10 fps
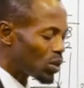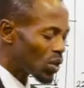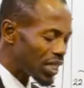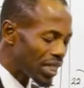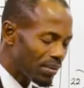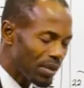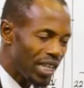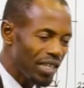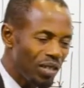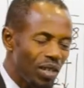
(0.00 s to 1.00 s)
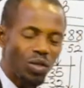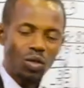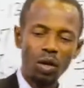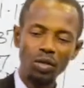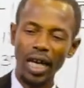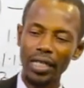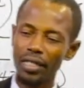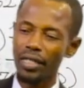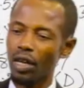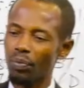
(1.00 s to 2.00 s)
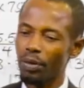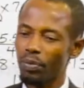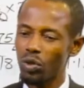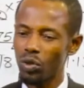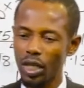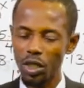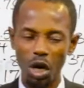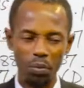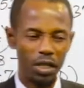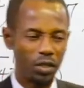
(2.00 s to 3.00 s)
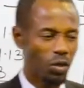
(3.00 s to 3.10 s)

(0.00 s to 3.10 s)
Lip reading: you see them tell you some certain set of people do a job in